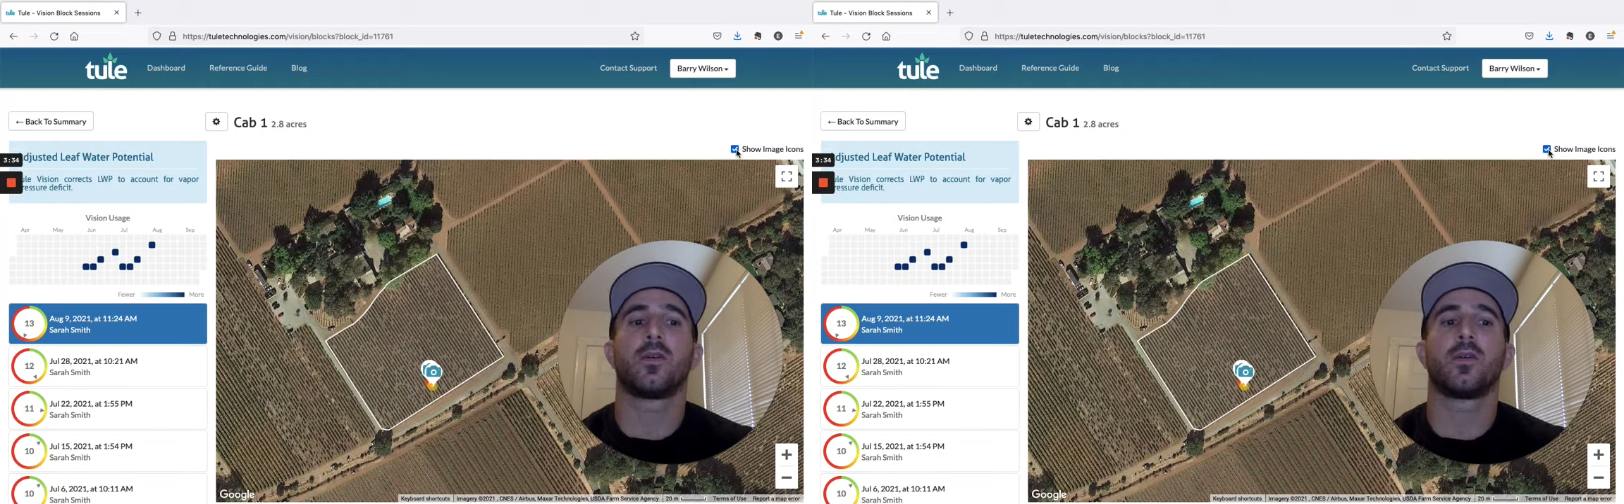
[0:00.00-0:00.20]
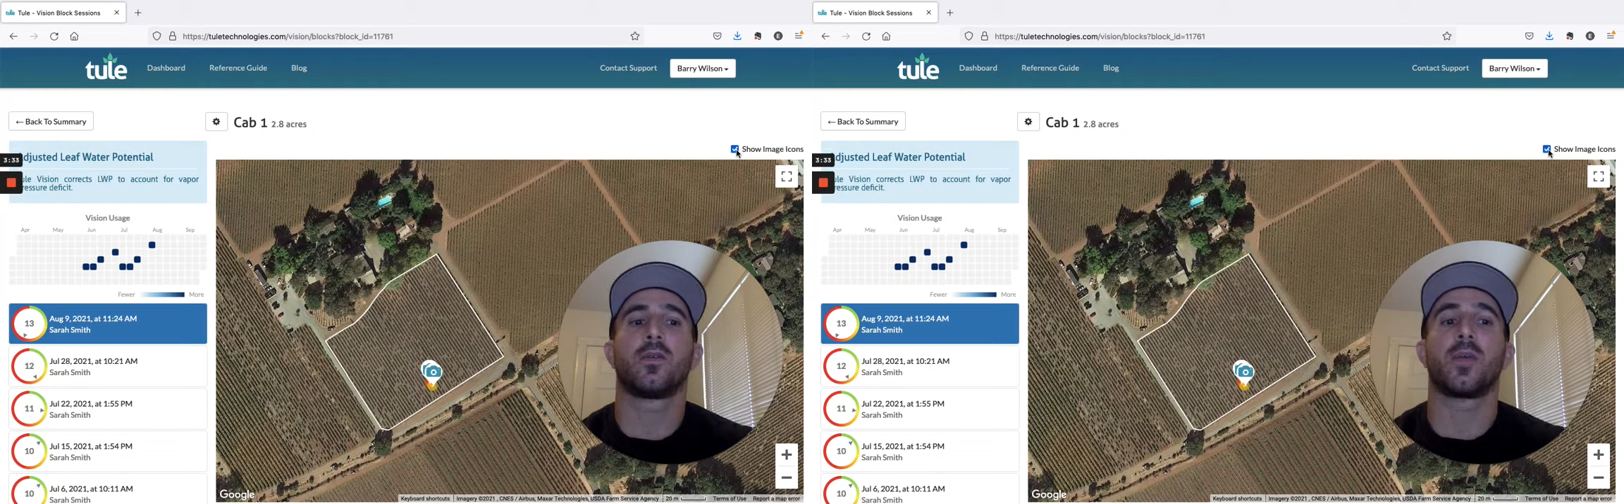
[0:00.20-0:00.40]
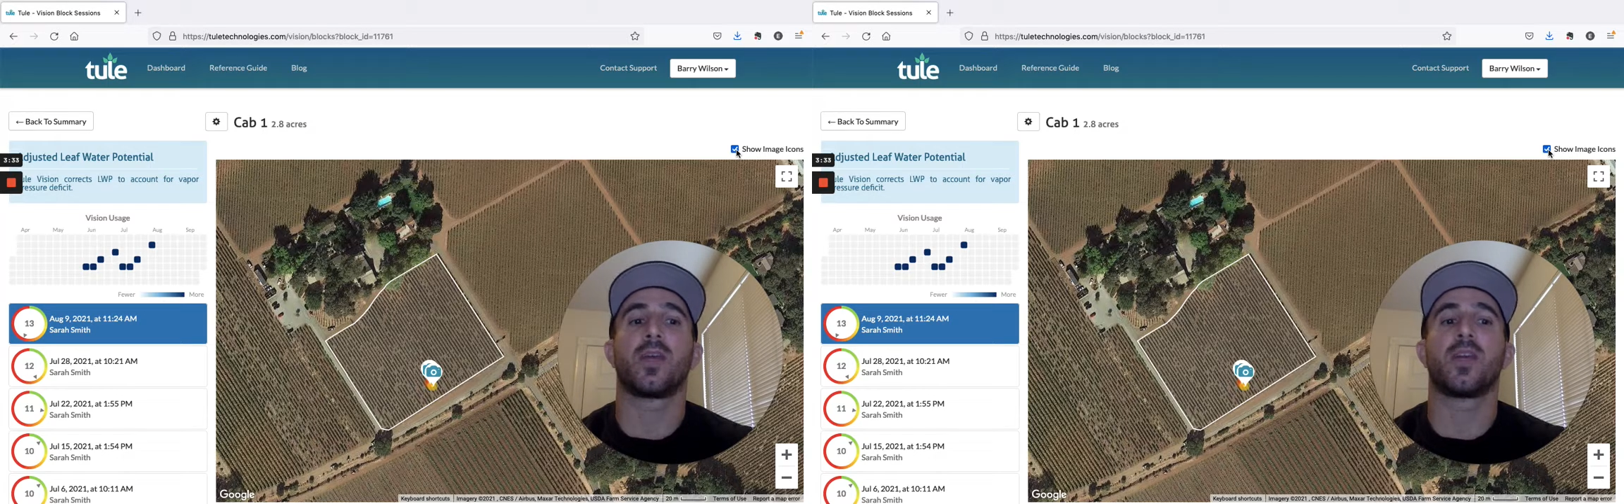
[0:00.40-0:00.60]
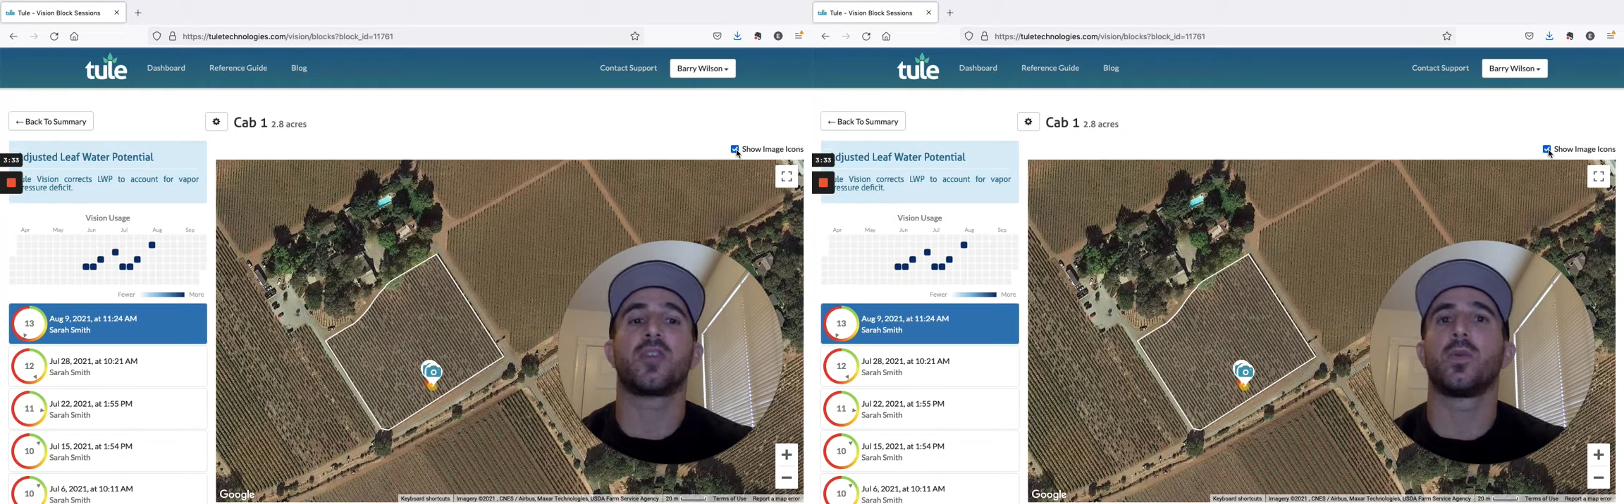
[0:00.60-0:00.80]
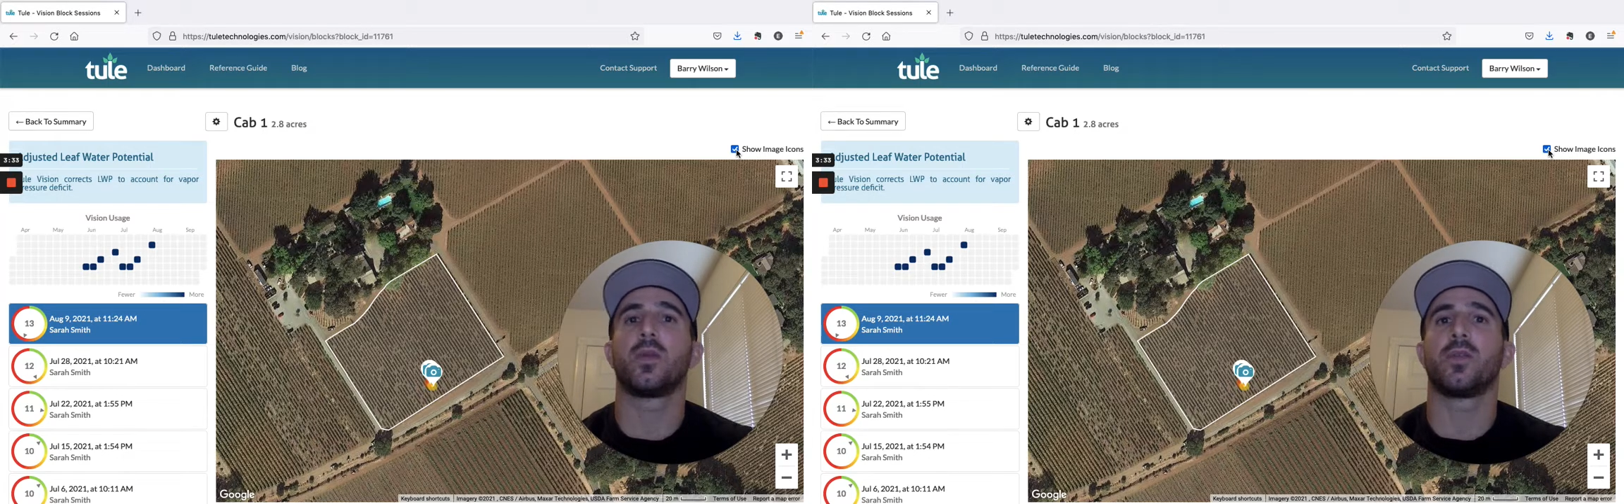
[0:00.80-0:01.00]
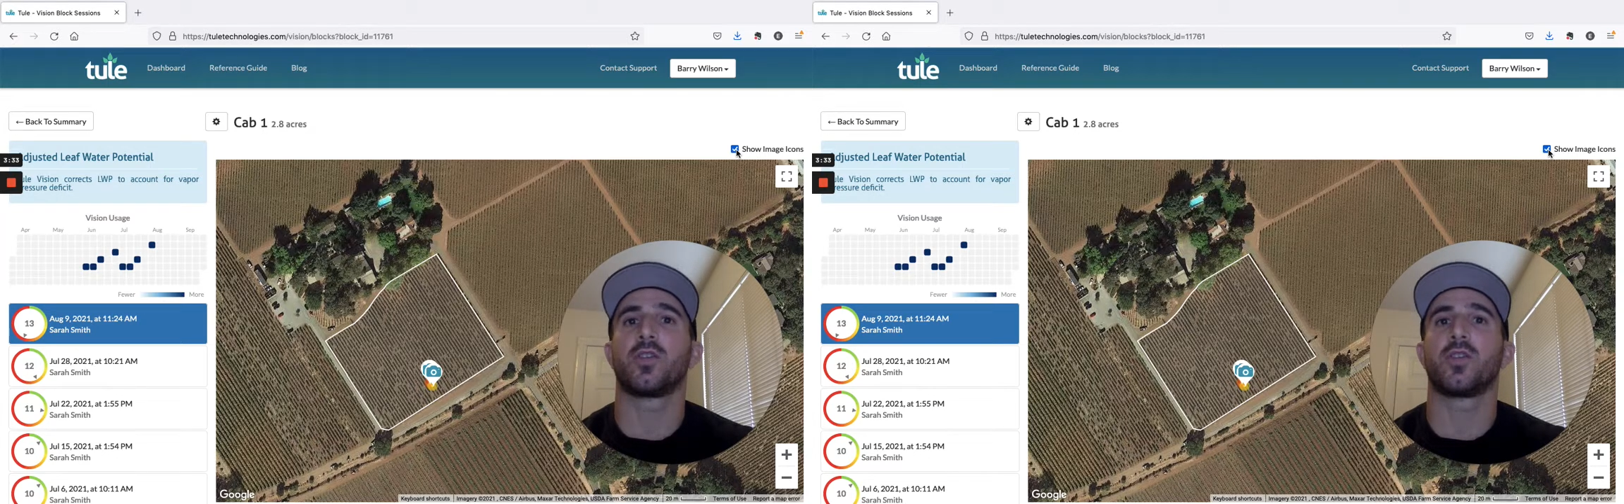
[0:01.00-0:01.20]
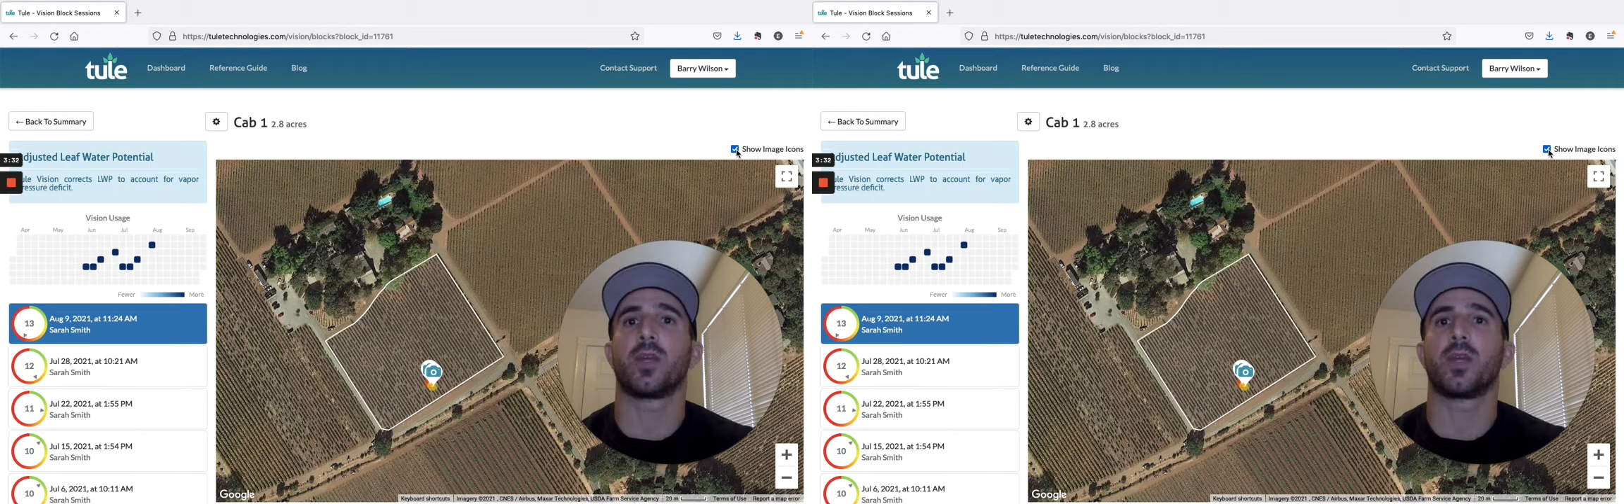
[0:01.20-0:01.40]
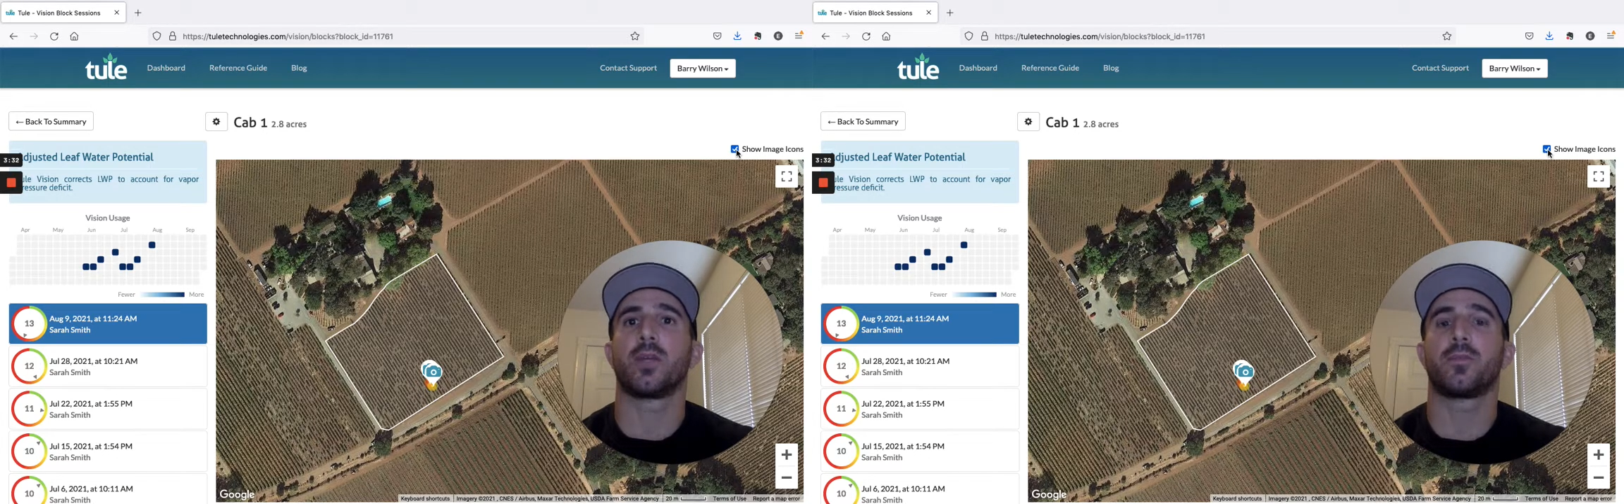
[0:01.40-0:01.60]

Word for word: from each Tule Vision reading.